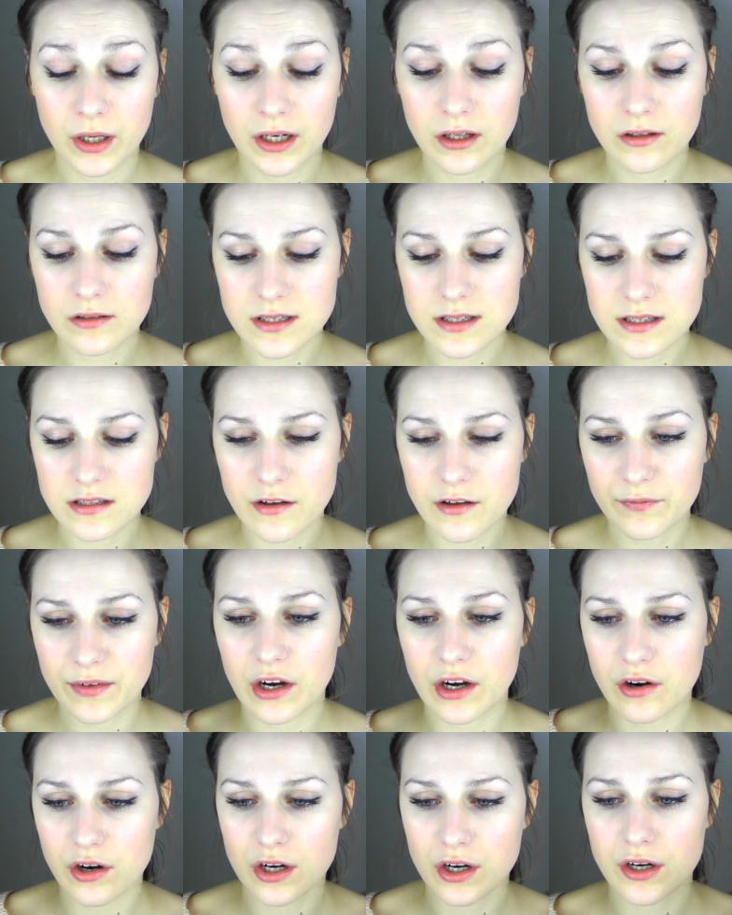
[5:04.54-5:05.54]
wrinkles and stuff.
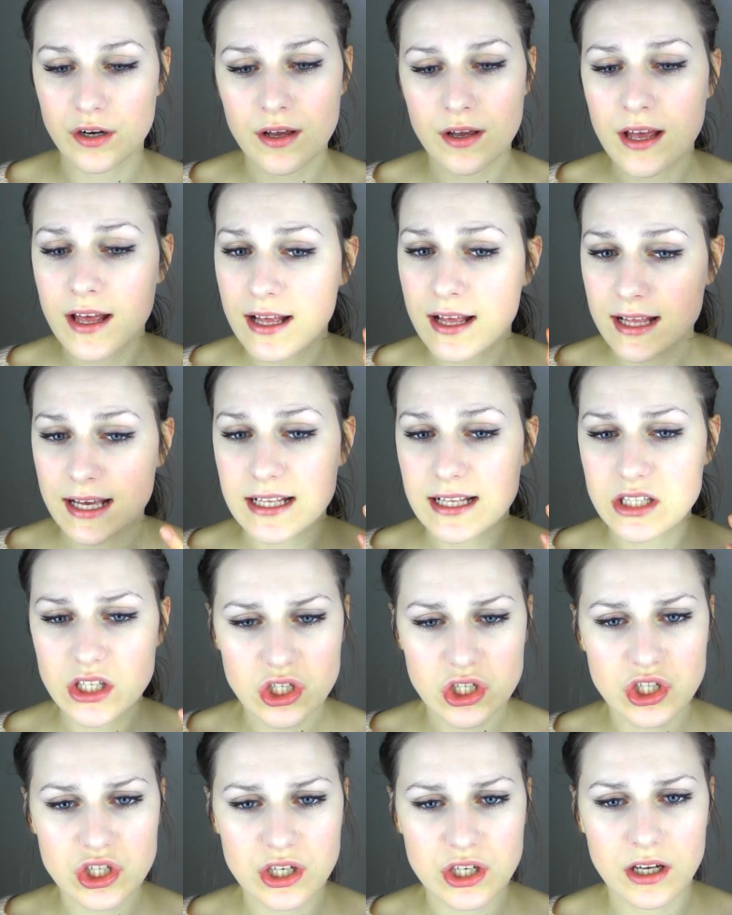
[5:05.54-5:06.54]
It's
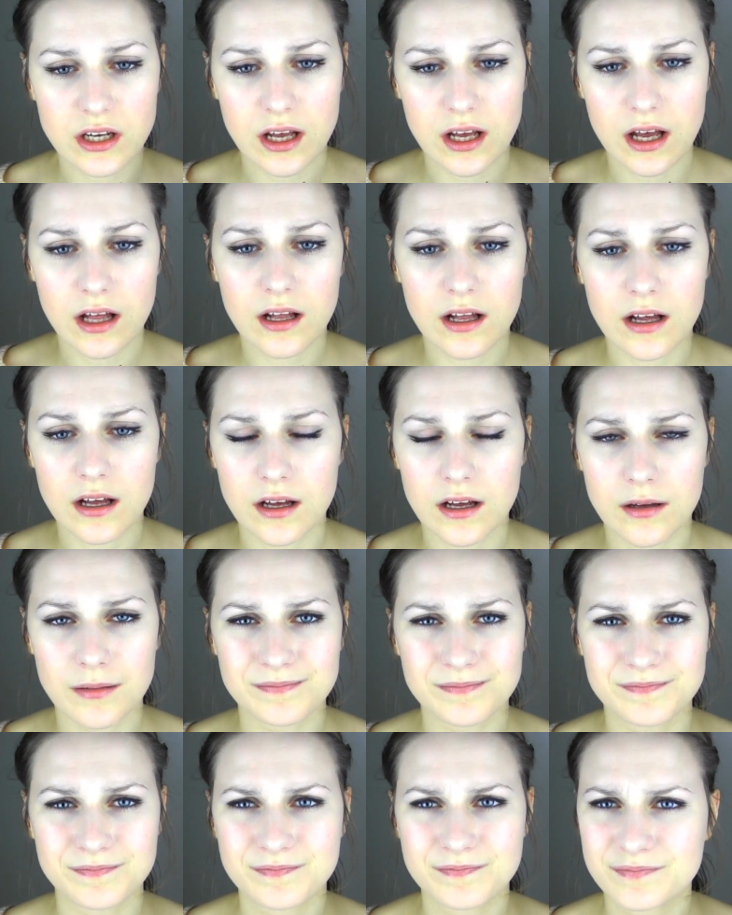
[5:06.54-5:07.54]
such
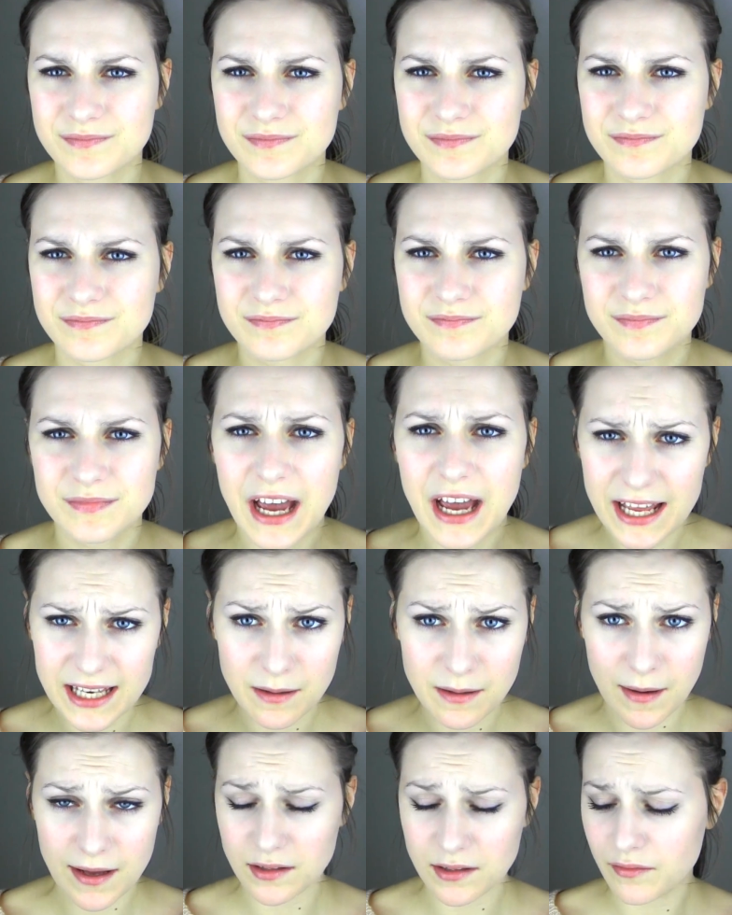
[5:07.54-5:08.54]

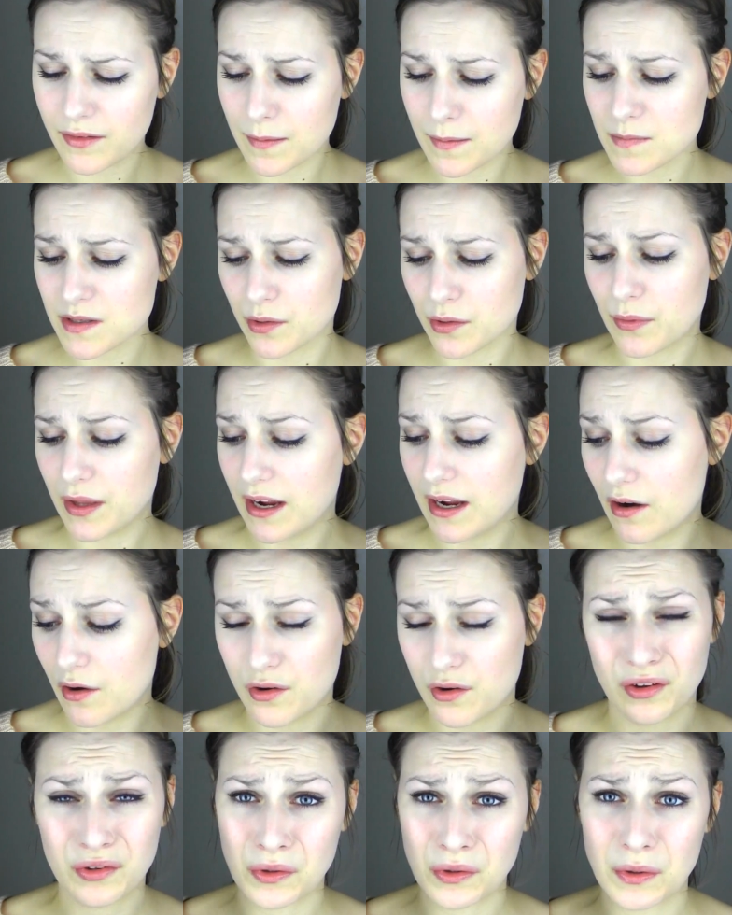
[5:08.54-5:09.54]
tiny amount of them, so they
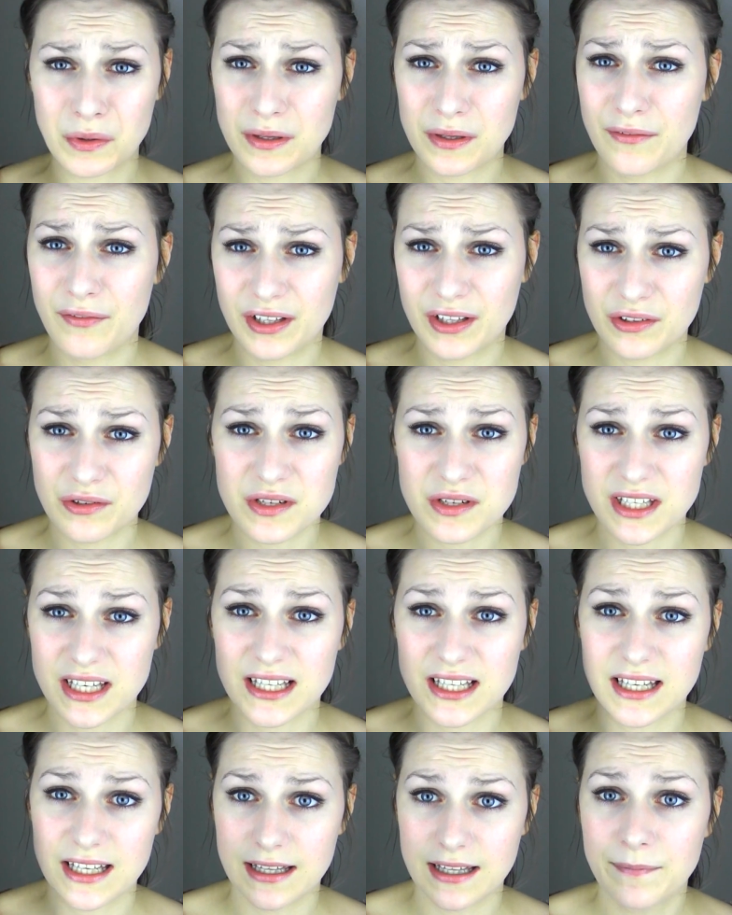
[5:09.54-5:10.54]
are not going to affect your
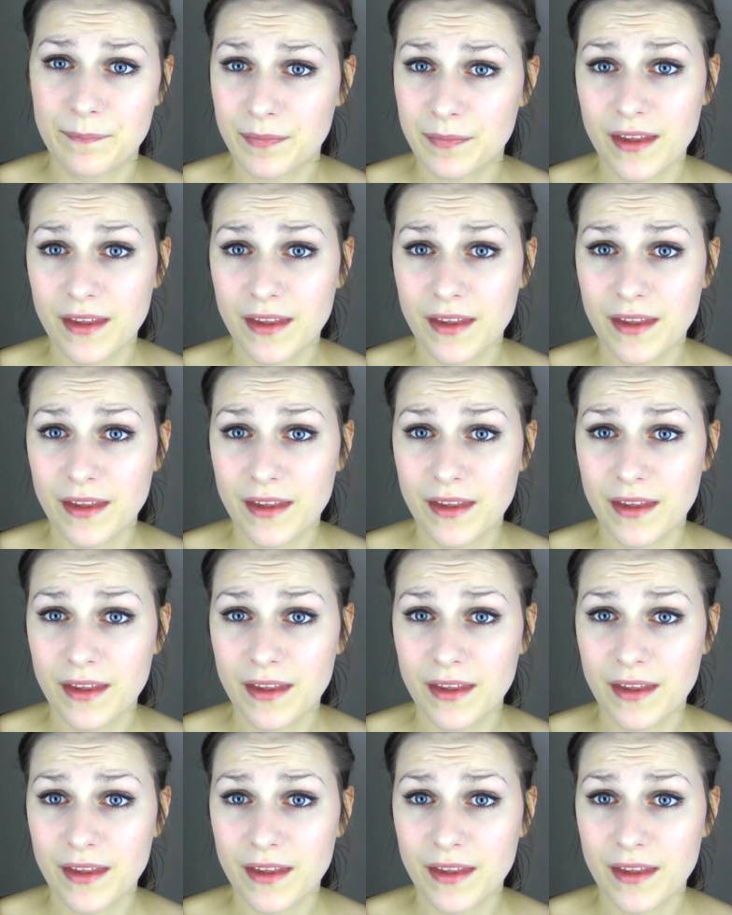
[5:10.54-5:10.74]
skin in